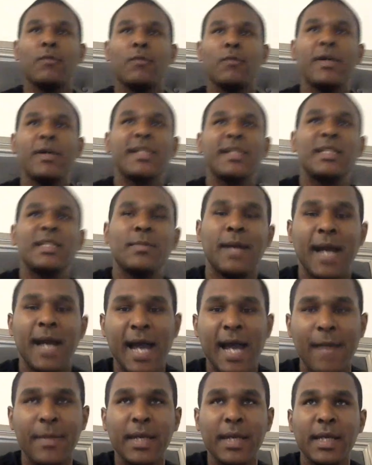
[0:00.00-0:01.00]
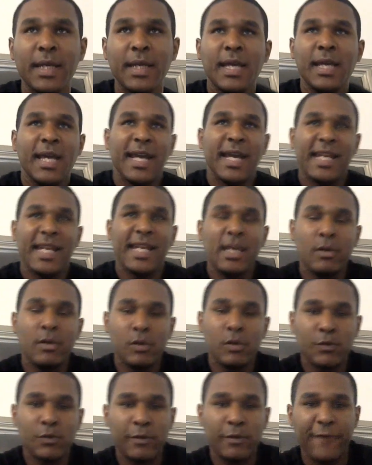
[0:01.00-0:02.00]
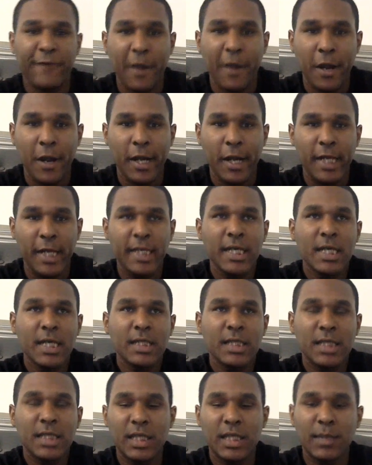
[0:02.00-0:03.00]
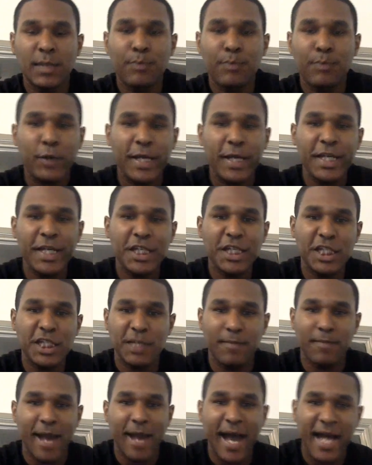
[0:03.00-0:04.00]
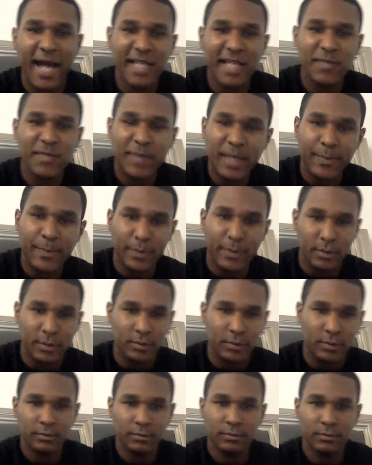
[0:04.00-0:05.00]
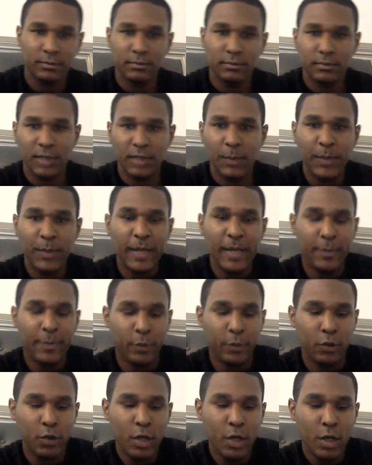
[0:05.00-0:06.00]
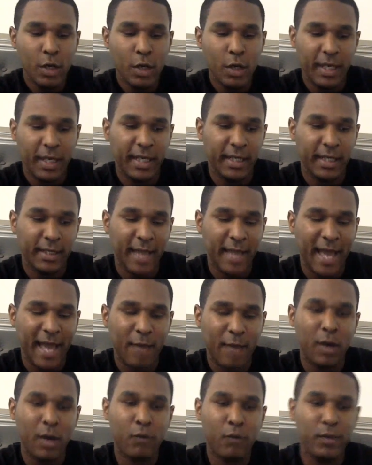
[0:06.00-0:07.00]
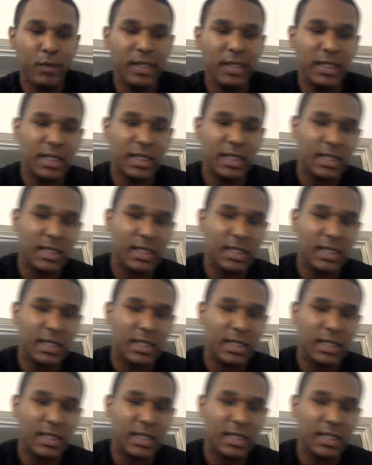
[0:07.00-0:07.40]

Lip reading: Wesley Muhammad, and he was referring to the Pre Shabazz people, the people and what we look